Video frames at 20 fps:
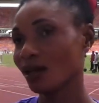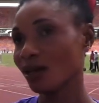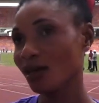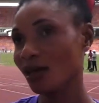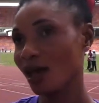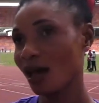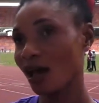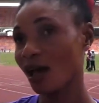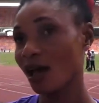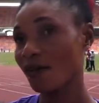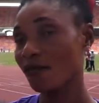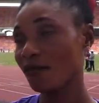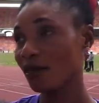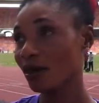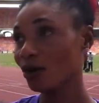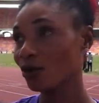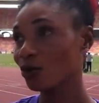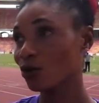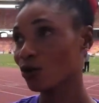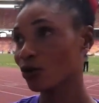Yeah, I
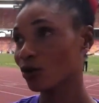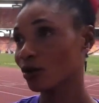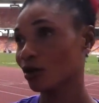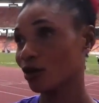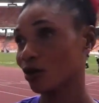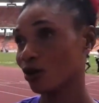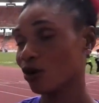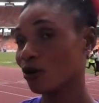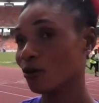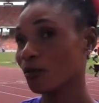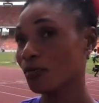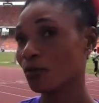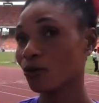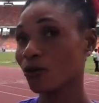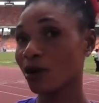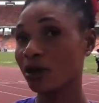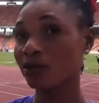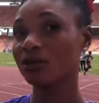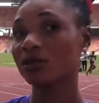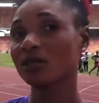feel good, you know.
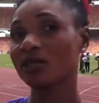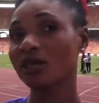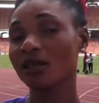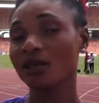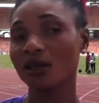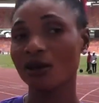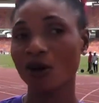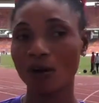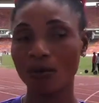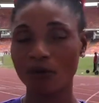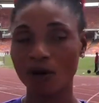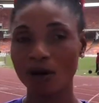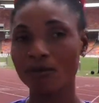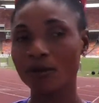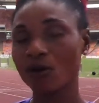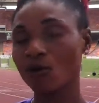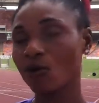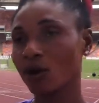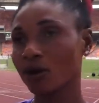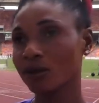When you see the
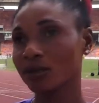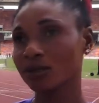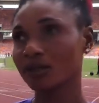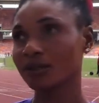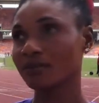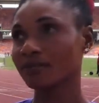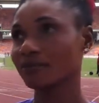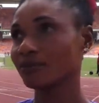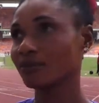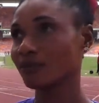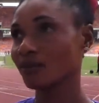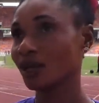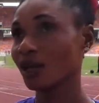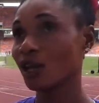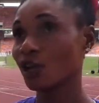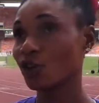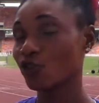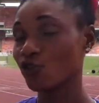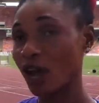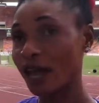upcoming ones
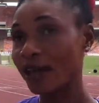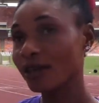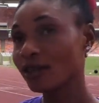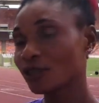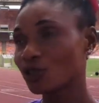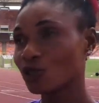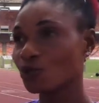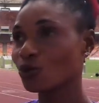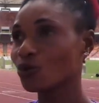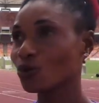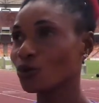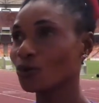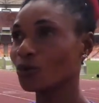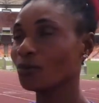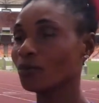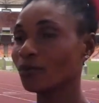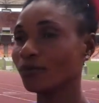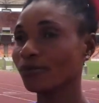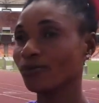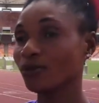trying
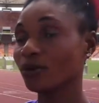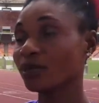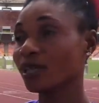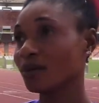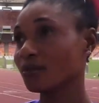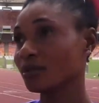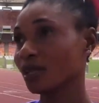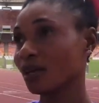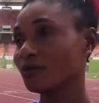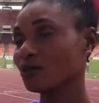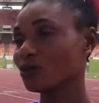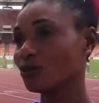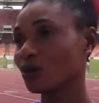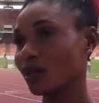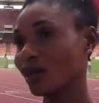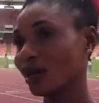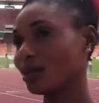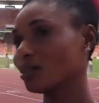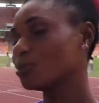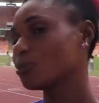to put themselves
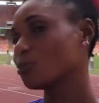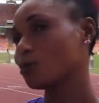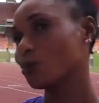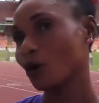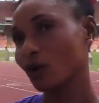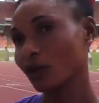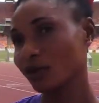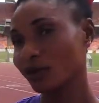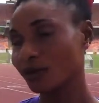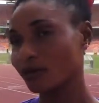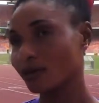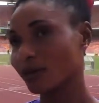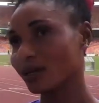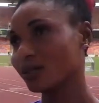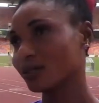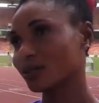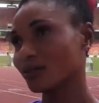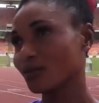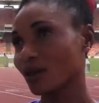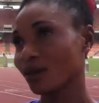together to run the
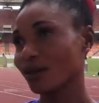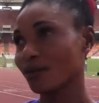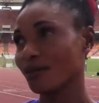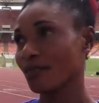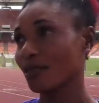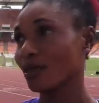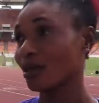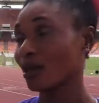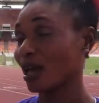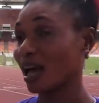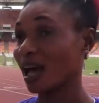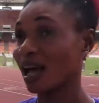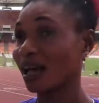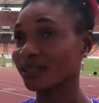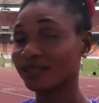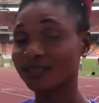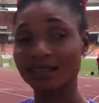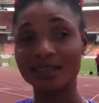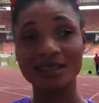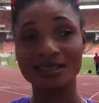race,
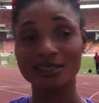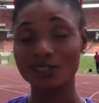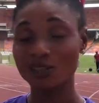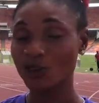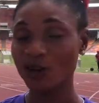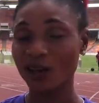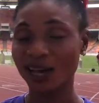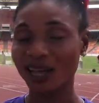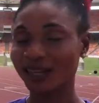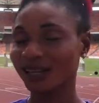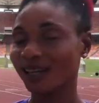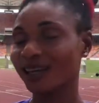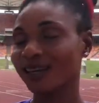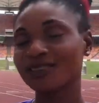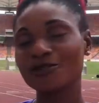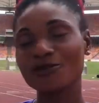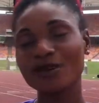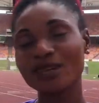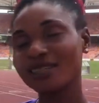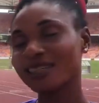as a senior
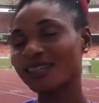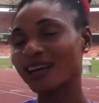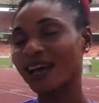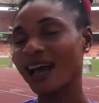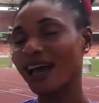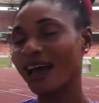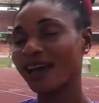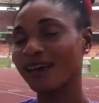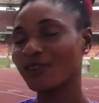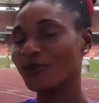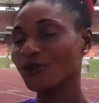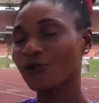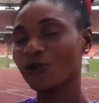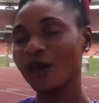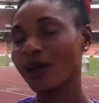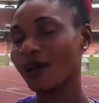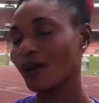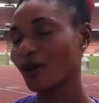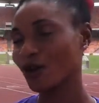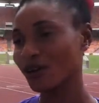athlete, which I do
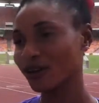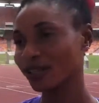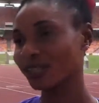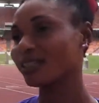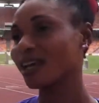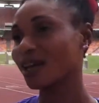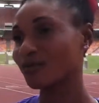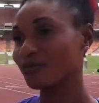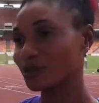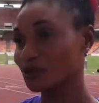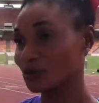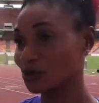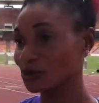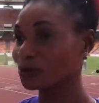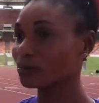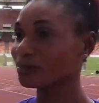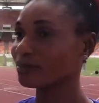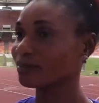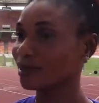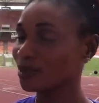encourage them
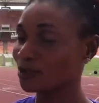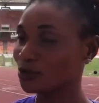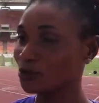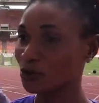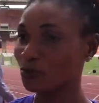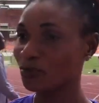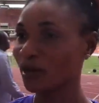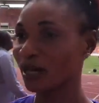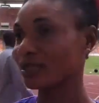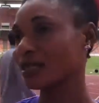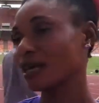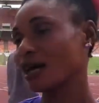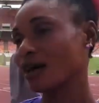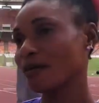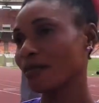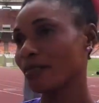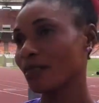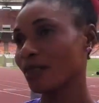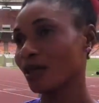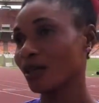to do
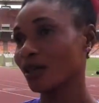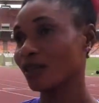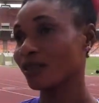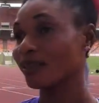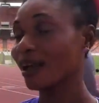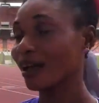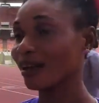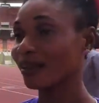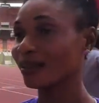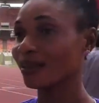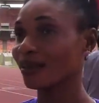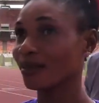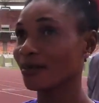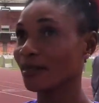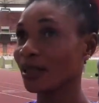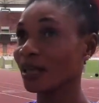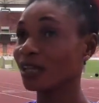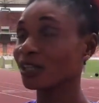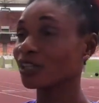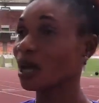better, that
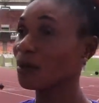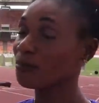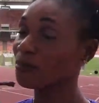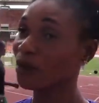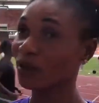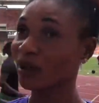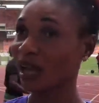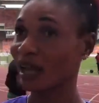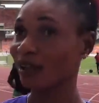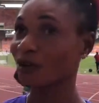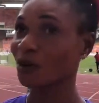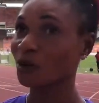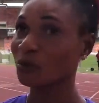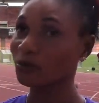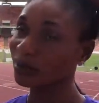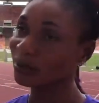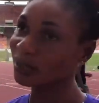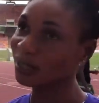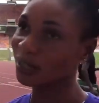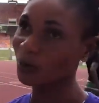a champion cannot
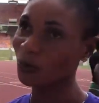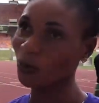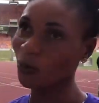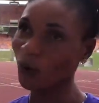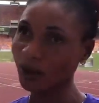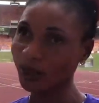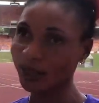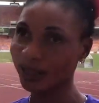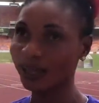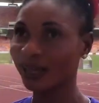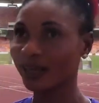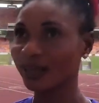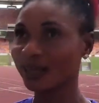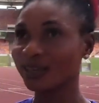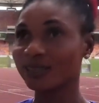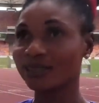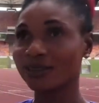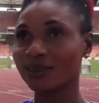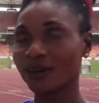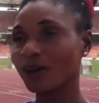build in one day,
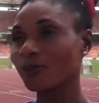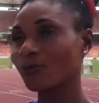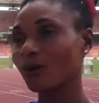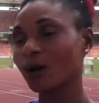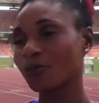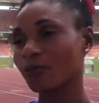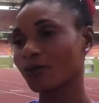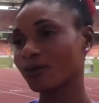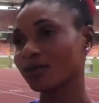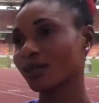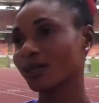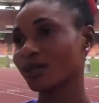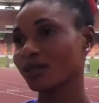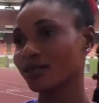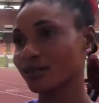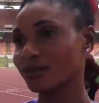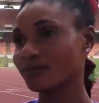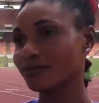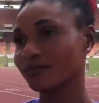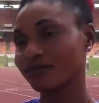it's a gradual
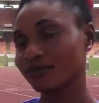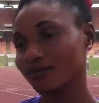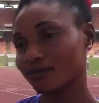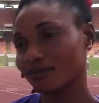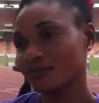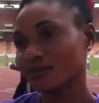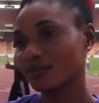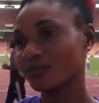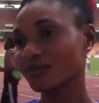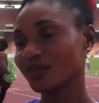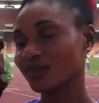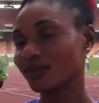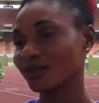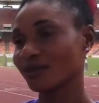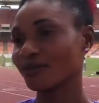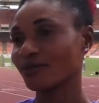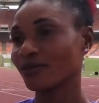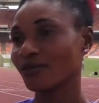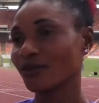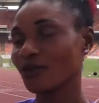process.
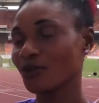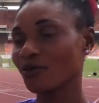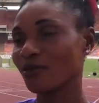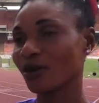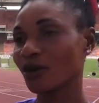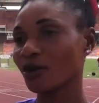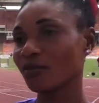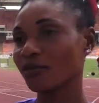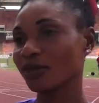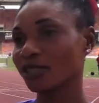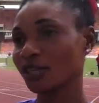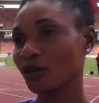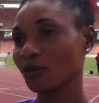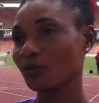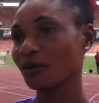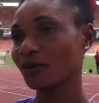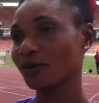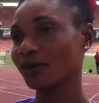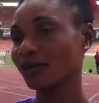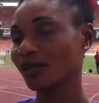You become a
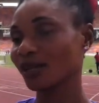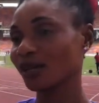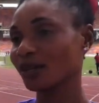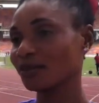champion, yeah.